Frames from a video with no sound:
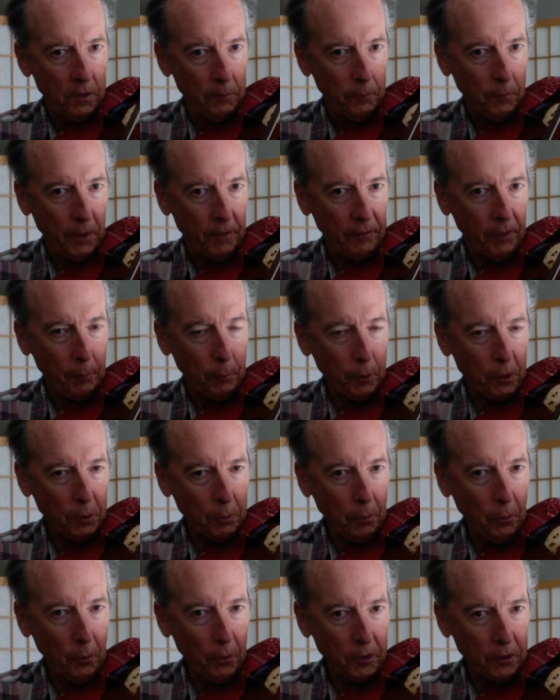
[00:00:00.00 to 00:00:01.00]
But if I put the
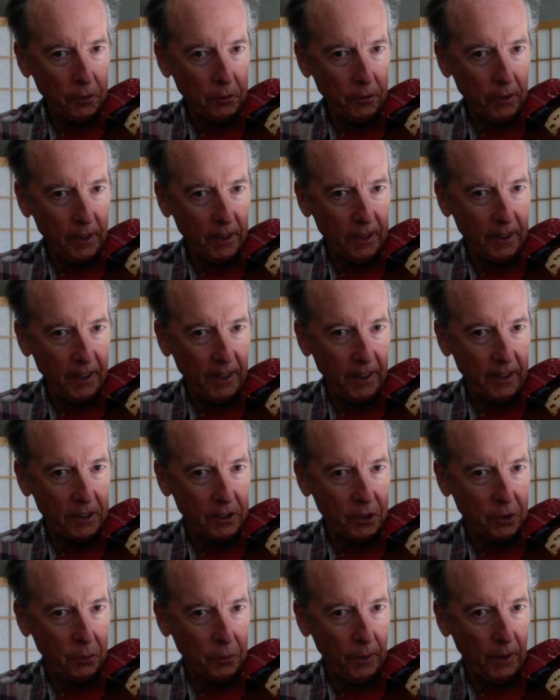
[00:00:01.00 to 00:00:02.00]
bow on the string, then I
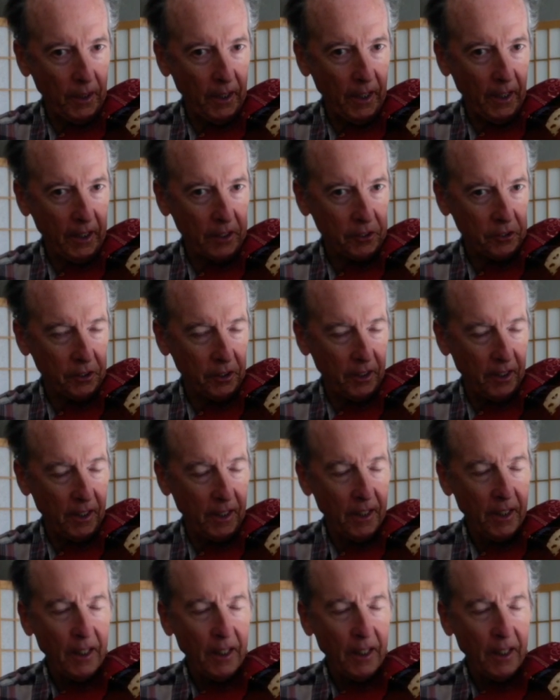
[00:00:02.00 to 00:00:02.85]
just relax it.